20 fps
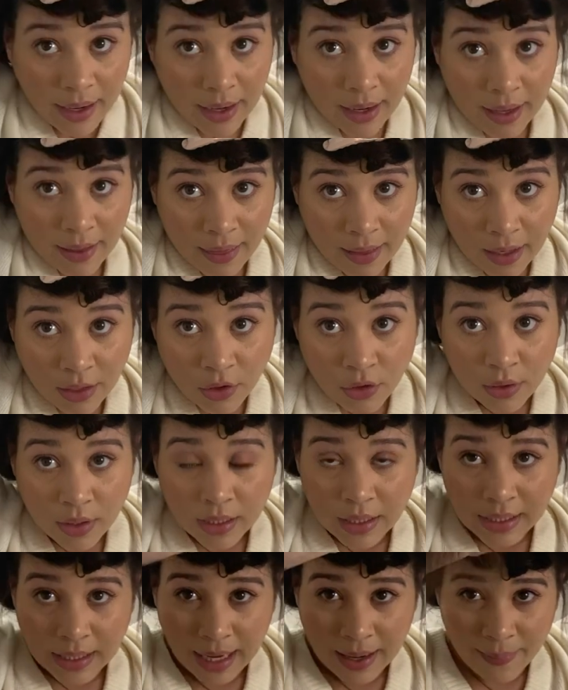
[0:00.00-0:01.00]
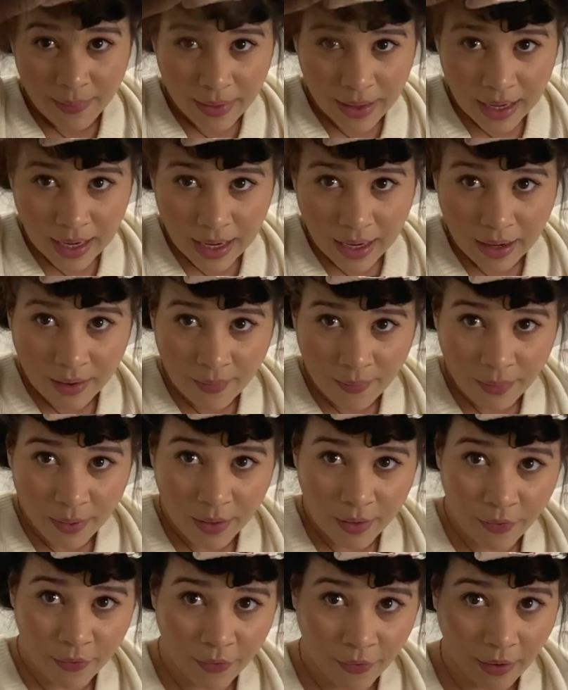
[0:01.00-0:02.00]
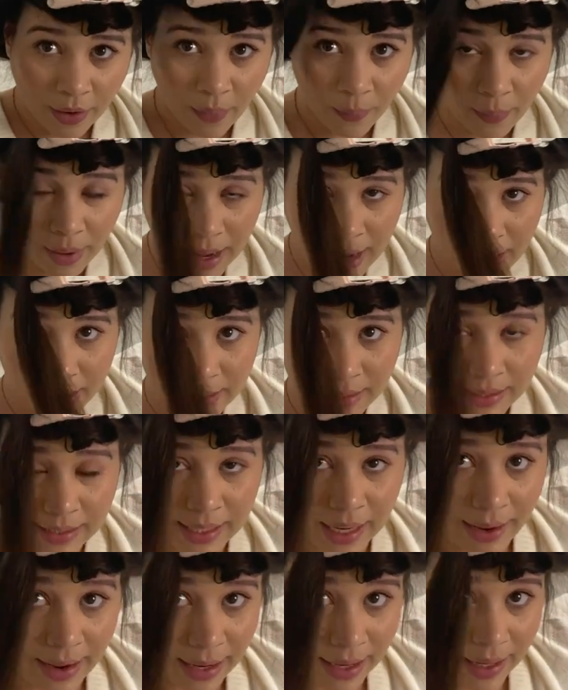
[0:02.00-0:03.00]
and then do the same thing the front way. This is how I